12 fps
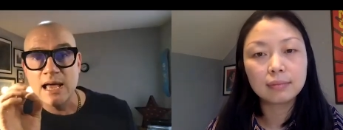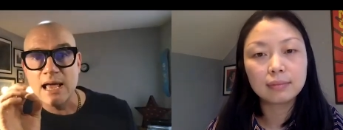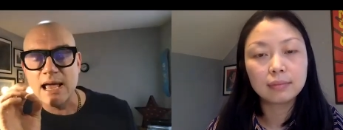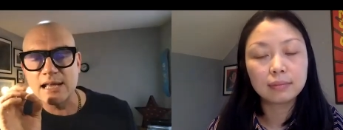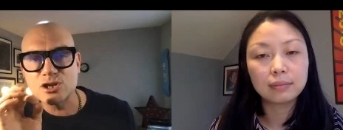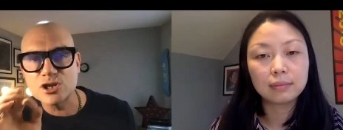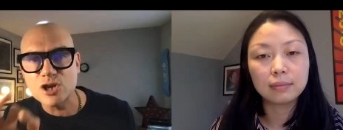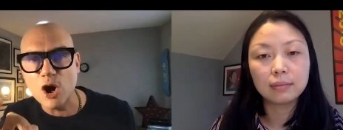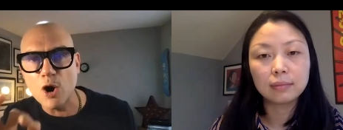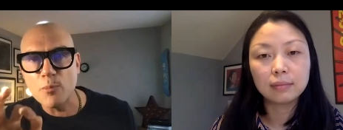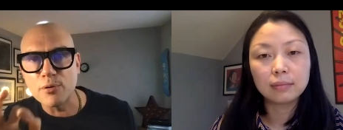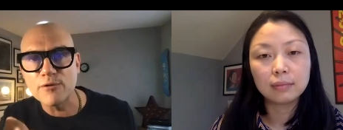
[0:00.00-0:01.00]
Speaker 1: it's
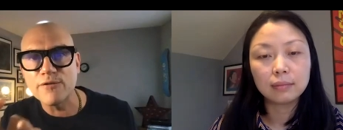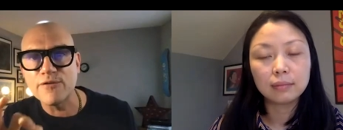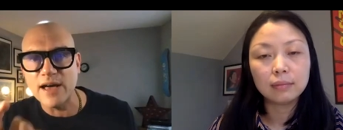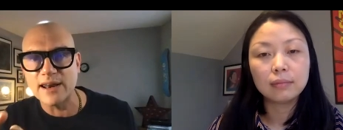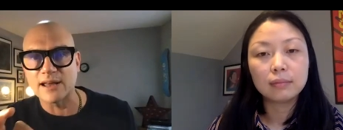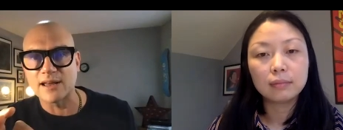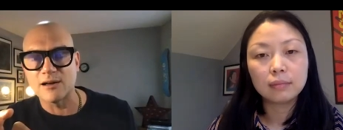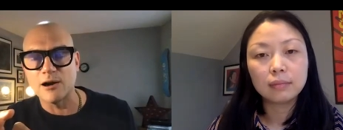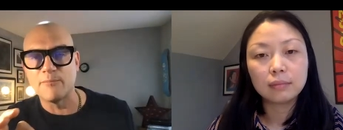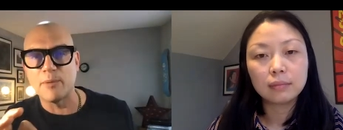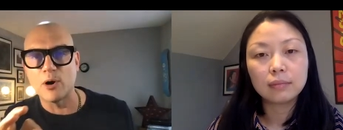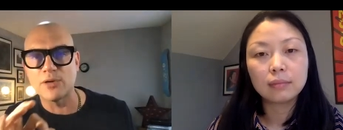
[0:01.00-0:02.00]
so prophetic
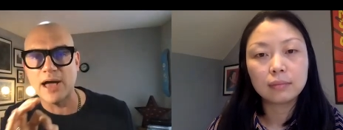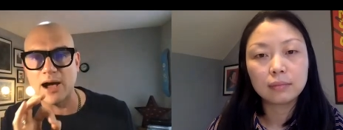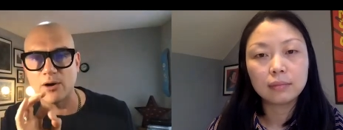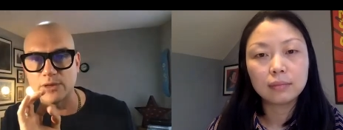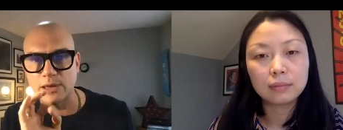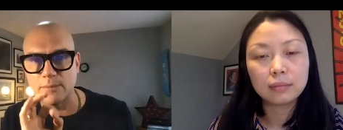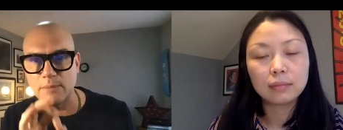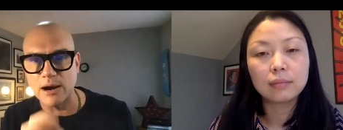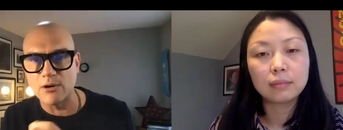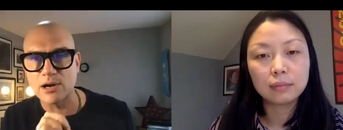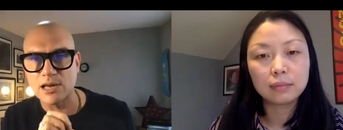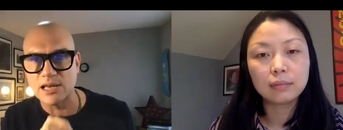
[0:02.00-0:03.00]
of both how the
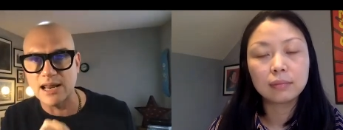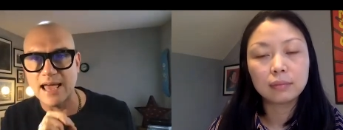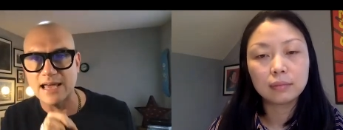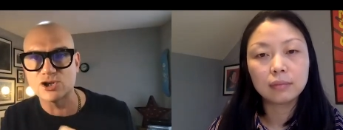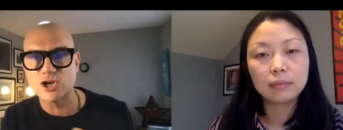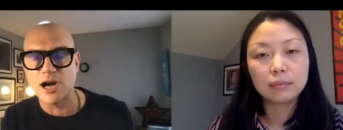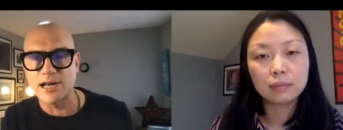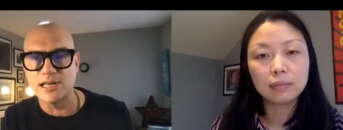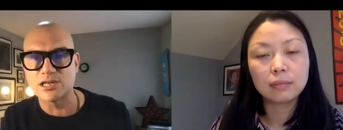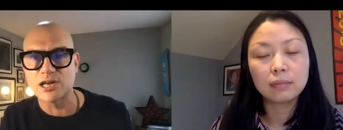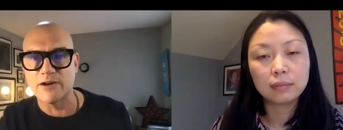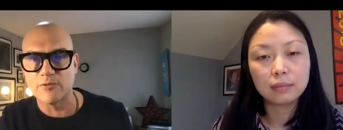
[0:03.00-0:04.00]
American and
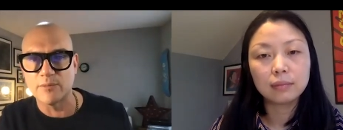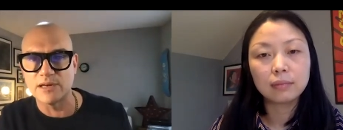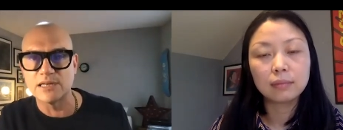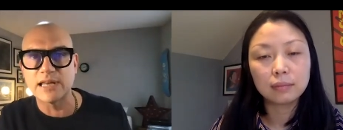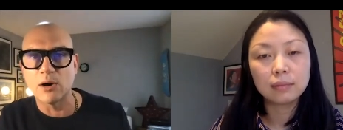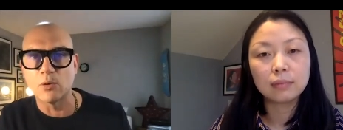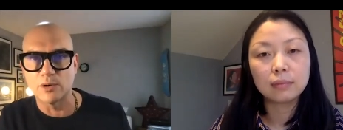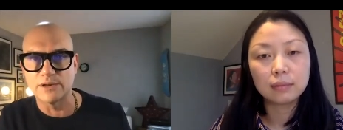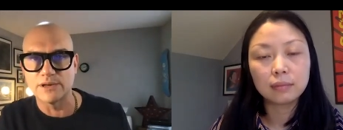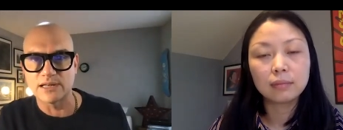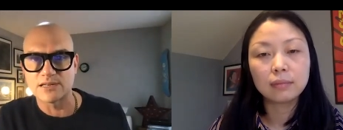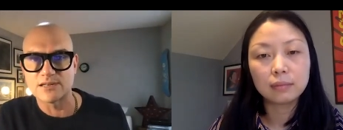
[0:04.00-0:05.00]
Chinese government dealt
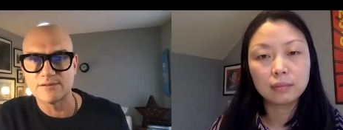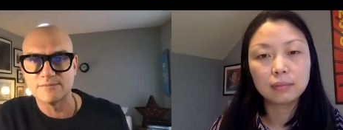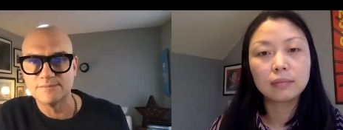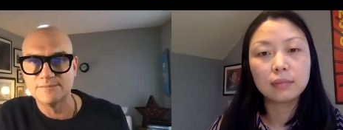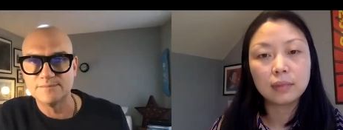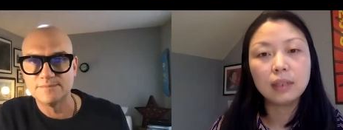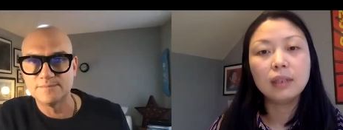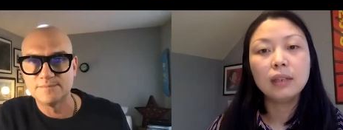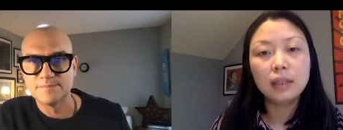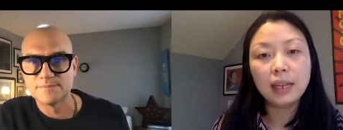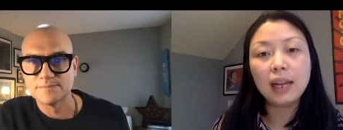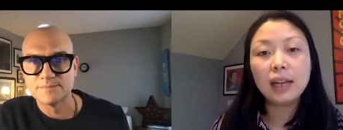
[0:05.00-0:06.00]
with this.
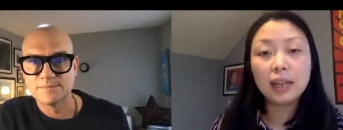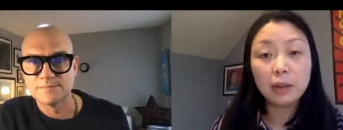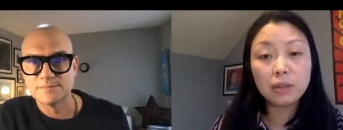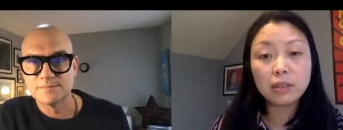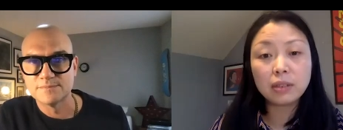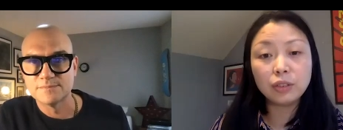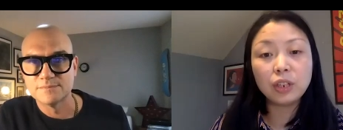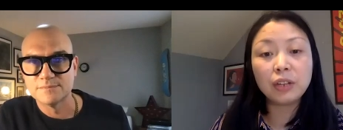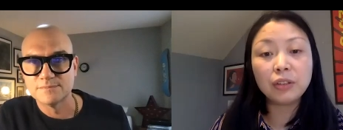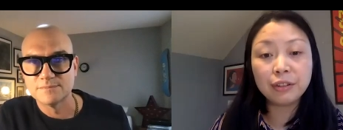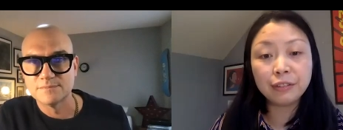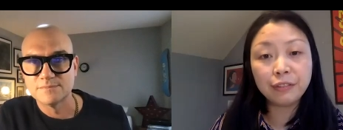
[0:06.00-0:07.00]
Speaker 2: Yeah, it was
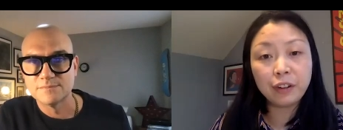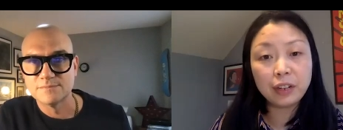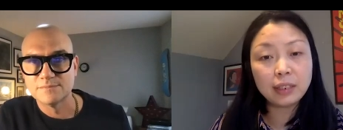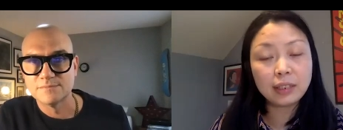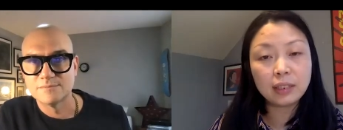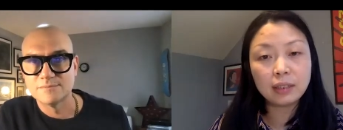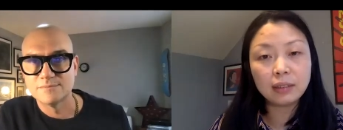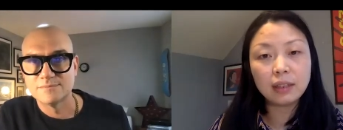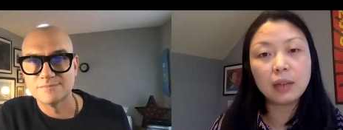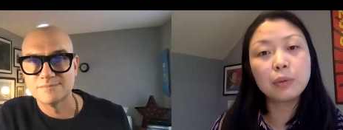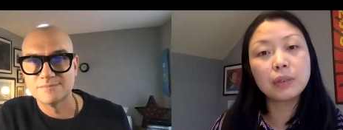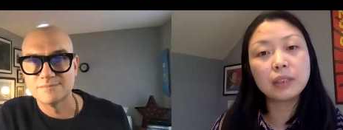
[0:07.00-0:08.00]
January 1st.
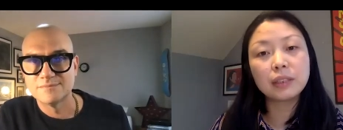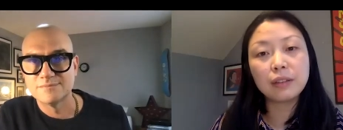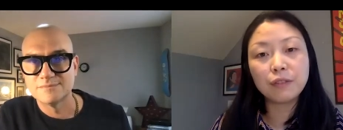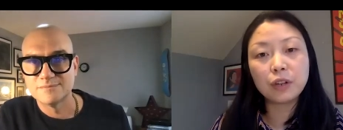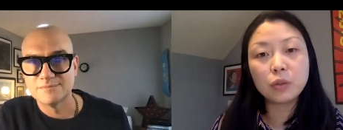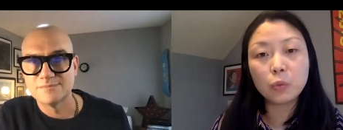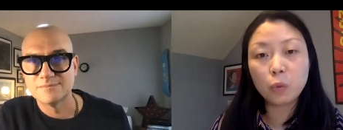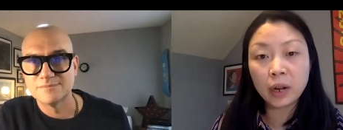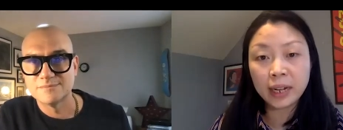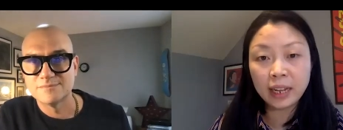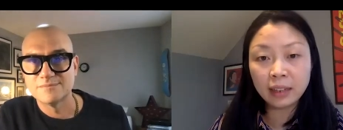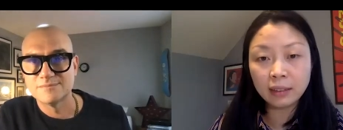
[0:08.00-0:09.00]
That was the first
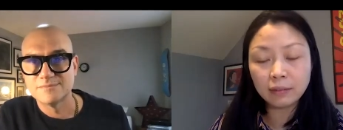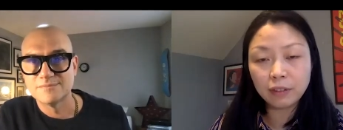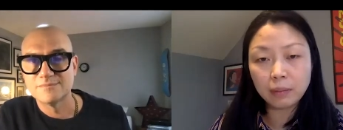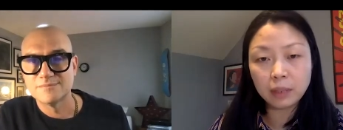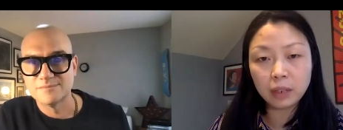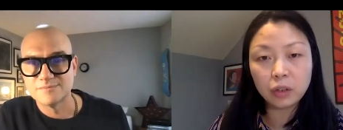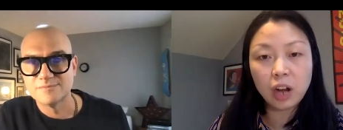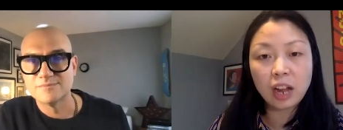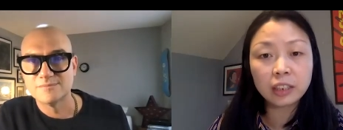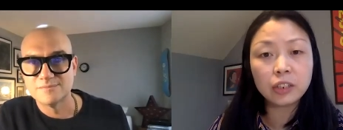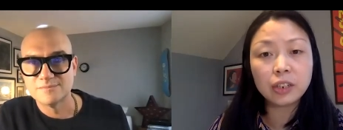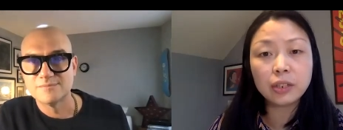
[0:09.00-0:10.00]
warning from the
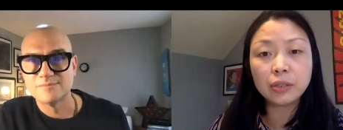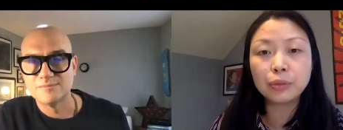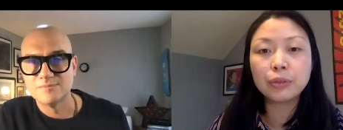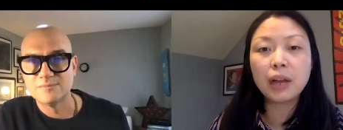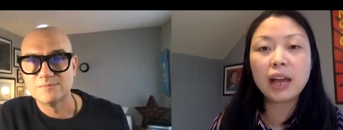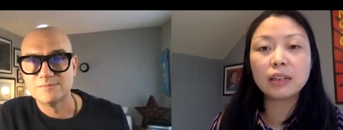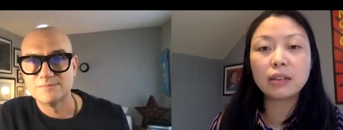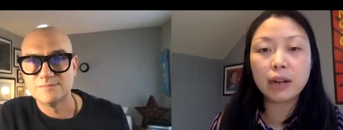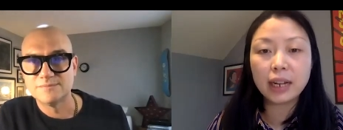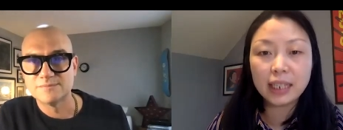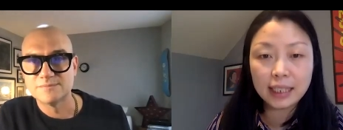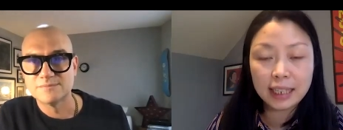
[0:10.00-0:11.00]
doctors who had
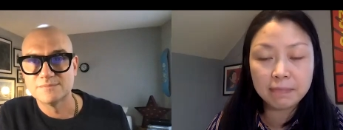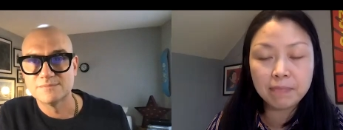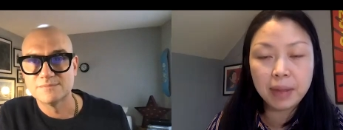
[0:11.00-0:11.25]
already seen